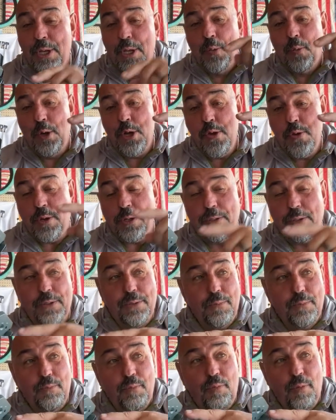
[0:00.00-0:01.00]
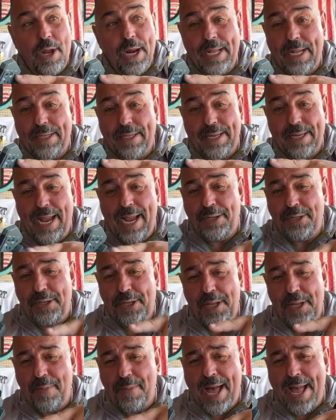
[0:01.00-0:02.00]
where you can run, I guess,
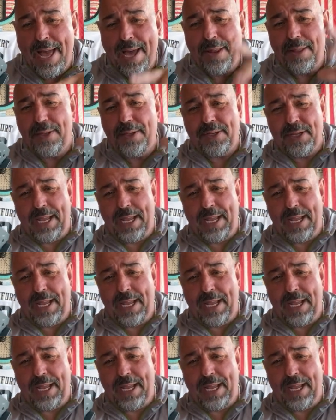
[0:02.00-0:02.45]
HDMI out of this